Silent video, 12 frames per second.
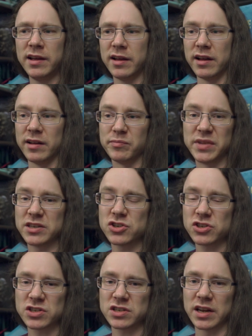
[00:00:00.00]
It's
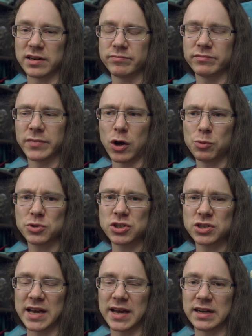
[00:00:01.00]
just an option
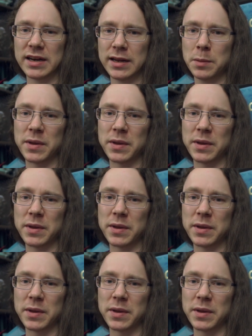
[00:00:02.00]
to add a little